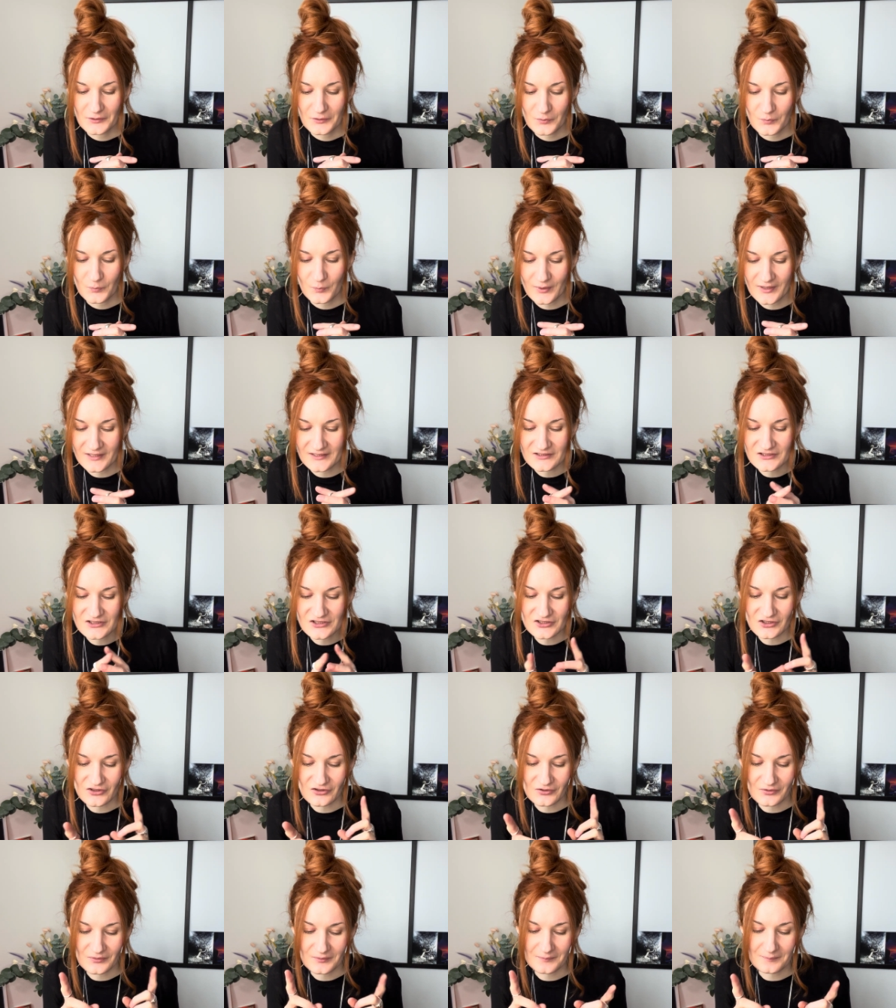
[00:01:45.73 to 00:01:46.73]
which
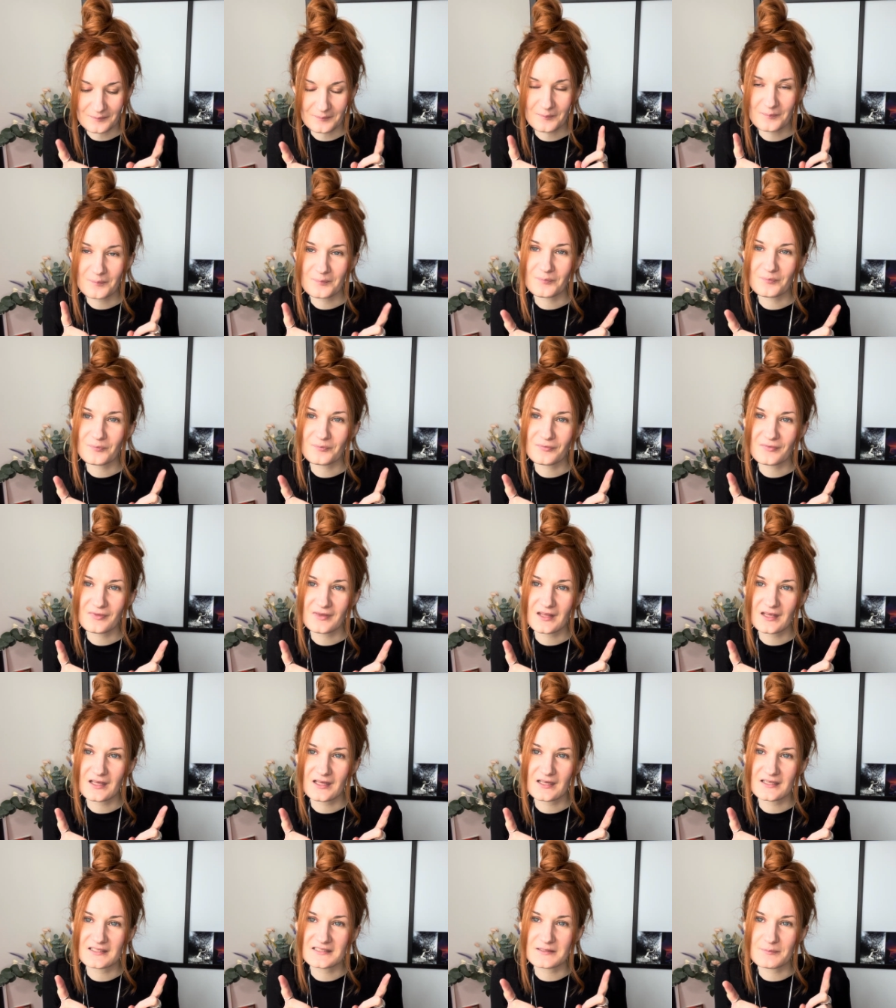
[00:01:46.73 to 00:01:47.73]

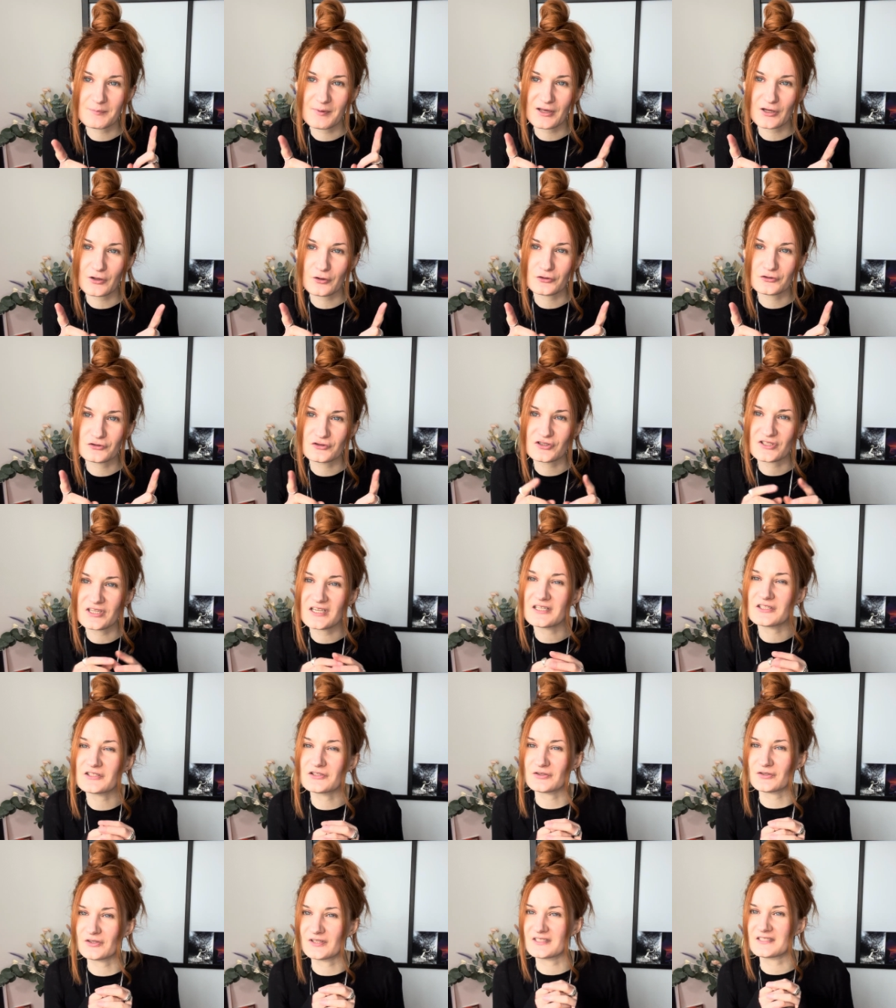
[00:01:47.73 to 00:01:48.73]
is a bit
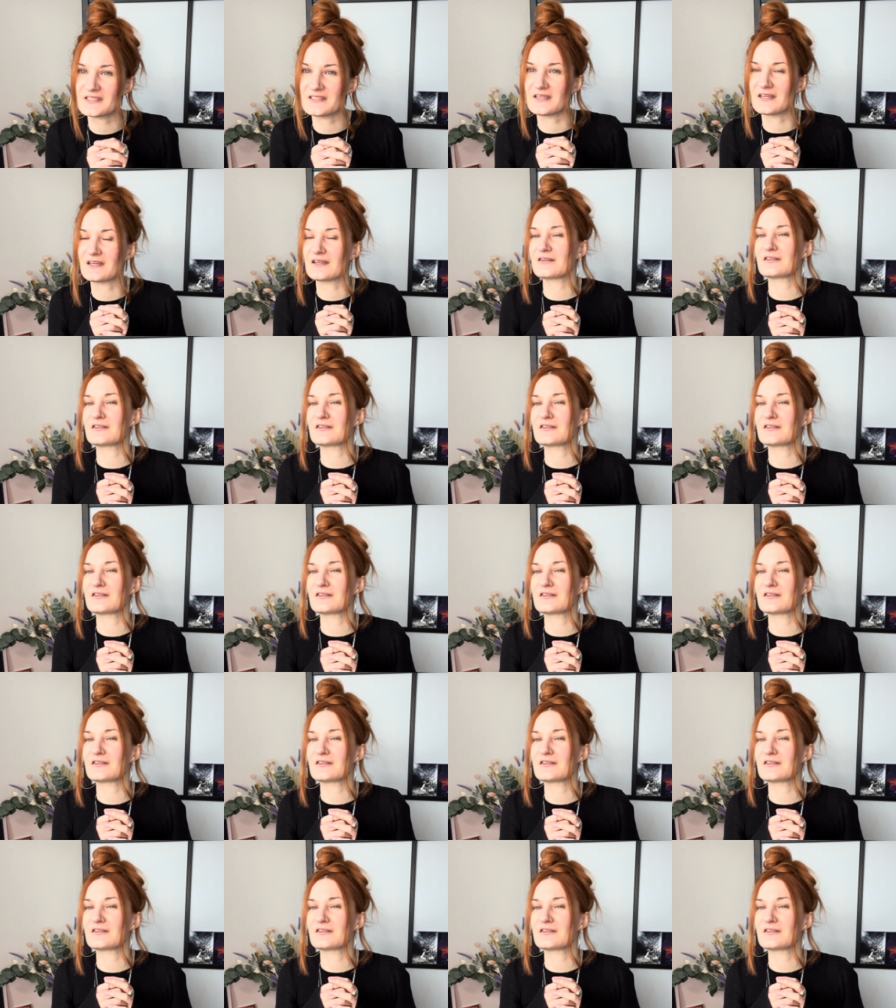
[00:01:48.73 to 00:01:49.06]
contradictory, isn't it?